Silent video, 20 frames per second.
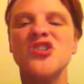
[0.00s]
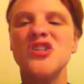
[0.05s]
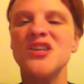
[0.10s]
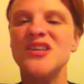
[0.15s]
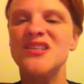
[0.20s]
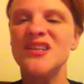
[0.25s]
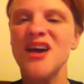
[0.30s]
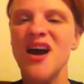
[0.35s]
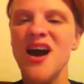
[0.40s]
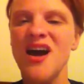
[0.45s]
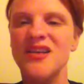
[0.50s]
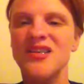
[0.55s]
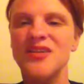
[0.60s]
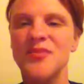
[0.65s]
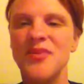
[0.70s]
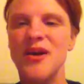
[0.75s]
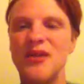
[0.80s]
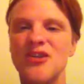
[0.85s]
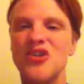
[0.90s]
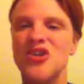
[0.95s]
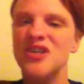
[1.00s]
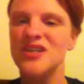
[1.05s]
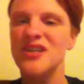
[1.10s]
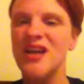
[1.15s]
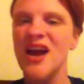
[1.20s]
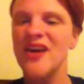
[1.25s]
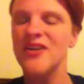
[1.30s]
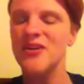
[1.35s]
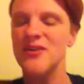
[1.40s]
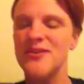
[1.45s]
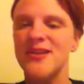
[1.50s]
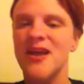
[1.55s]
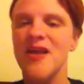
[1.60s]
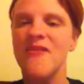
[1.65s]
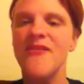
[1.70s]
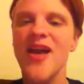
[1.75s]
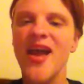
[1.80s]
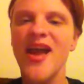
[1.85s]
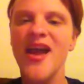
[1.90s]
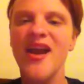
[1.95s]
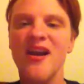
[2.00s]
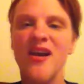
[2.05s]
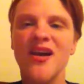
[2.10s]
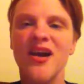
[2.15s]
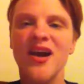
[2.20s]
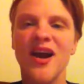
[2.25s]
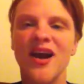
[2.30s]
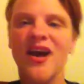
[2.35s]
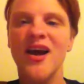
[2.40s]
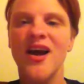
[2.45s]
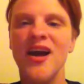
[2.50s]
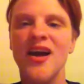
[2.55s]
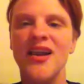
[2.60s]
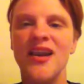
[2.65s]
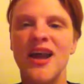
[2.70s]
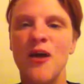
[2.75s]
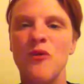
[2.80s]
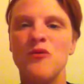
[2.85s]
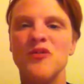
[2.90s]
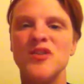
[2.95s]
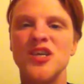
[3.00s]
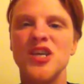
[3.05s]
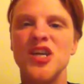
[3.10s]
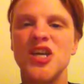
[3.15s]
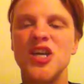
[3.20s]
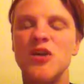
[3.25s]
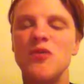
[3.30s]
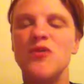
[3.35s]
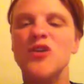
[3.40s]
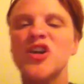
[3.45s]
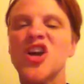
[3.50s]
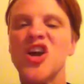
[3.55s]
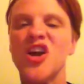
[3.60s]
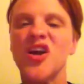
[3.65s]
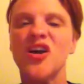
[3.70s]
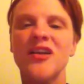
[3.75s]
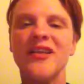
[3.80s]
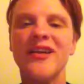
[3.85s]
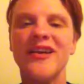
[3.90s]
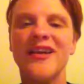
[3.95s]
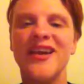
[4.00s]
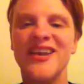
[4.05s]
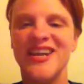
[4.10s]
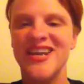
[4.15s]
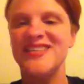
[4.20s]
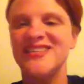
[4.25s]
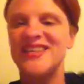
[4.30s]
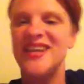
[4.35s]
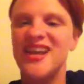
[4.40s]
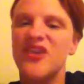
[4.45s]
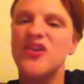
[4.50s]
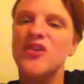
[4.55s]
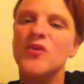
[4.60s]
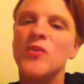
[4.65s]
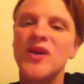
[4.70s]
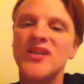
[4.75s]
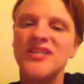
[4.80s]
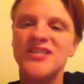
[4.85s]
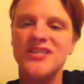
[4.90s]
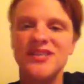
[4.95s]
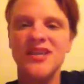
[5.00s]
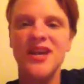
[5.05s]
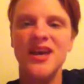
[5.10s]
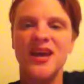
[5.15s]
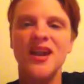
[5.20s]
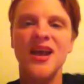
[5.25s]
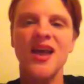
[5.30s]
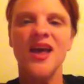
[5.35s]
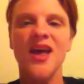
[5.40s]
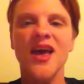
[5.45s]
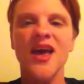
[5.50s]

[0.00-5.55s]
she talked about she had gotten herself a haircut and how it was cute and curly, and I said I couldn't wait to see it.